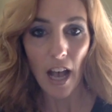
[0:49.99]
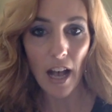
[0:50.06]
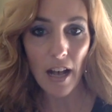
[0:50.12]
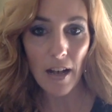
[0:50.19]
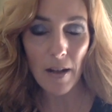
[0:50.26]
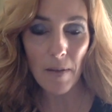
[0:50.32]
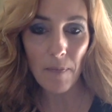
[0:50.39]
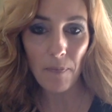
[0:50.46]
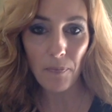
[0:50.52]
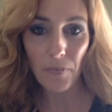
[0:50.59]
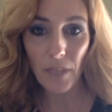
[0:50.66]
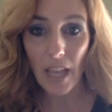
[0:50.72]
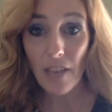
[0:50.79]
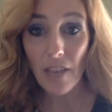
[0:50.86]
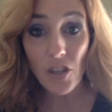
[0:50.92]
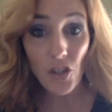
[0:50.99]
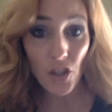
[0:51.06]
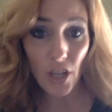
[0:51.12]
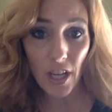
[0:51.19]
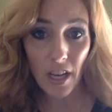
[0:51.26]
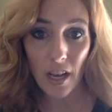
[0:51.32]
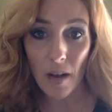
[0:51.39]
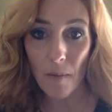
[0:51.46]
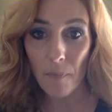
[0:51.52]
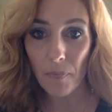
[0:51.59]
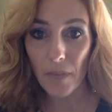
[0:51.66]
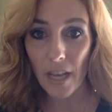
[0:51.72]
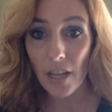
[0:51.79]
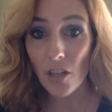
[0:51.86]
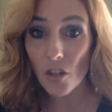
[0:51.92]
at the
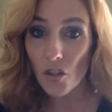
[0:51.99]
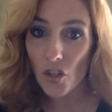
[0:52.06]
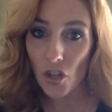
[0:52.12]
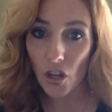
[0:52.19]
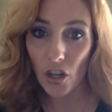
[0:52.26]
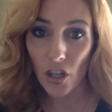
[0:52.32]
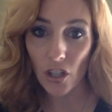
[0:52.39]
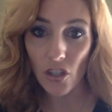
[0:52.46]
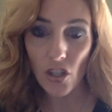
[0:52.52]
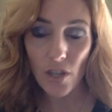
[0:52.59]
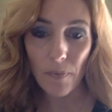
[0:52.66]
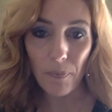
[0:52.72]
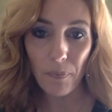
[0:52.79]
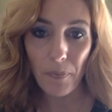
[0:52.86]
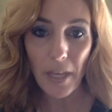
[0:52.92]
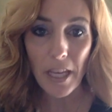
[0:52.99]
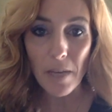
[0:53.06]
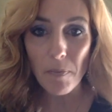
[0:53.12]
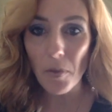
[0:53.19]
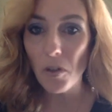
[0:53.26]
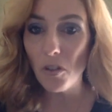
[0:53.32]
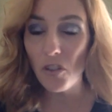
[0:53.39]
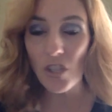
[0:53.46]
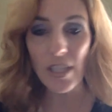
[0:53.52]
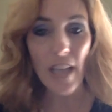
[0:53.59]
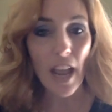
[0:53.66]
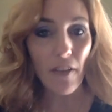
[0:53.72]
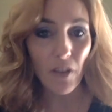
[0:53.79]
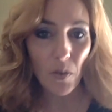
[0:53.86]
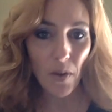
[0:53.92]
gym, at your church, people, just
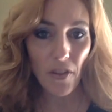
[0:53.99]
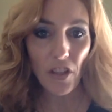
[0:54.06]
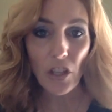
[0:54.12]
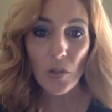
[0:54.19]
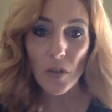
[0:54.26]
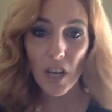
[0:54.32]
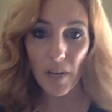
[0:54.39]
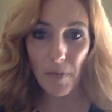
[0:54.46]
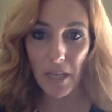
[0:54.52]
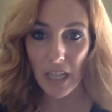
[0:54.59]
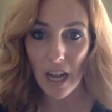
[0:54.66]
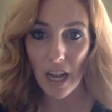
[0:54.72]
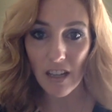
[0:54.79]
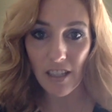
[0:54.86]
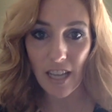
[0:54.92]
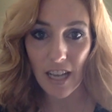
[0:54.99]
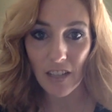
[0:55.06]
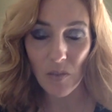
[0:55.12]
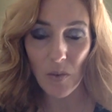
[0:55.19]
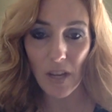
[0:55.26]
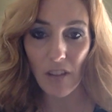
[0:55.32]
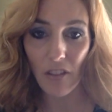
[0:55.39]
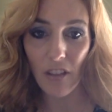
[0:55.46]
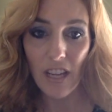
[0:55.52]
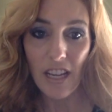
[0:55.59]
everyone that you come in contact with,